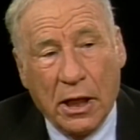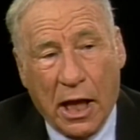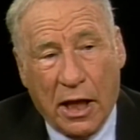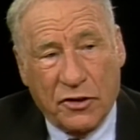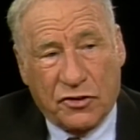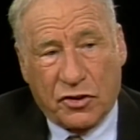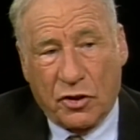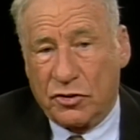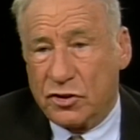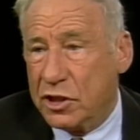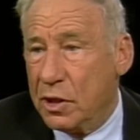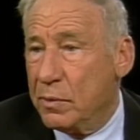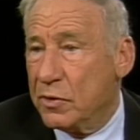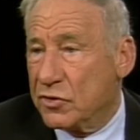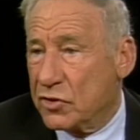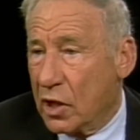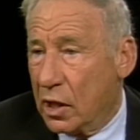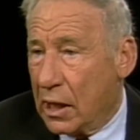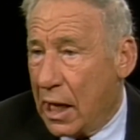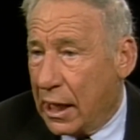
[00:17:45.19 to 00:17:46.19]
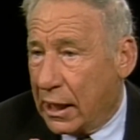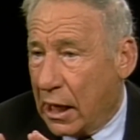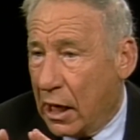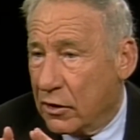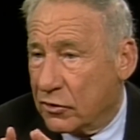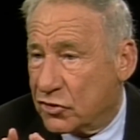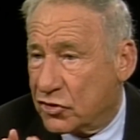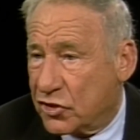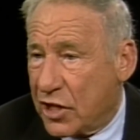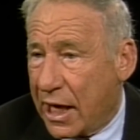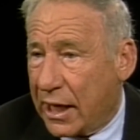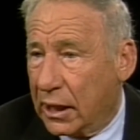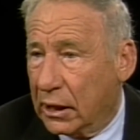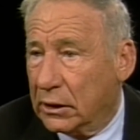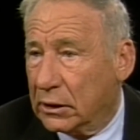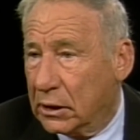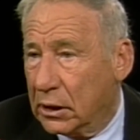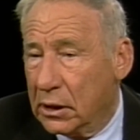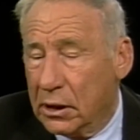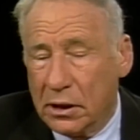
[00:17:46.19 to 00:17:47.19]
And so she was like our
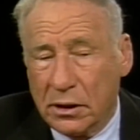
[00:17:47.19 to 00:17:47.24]
second.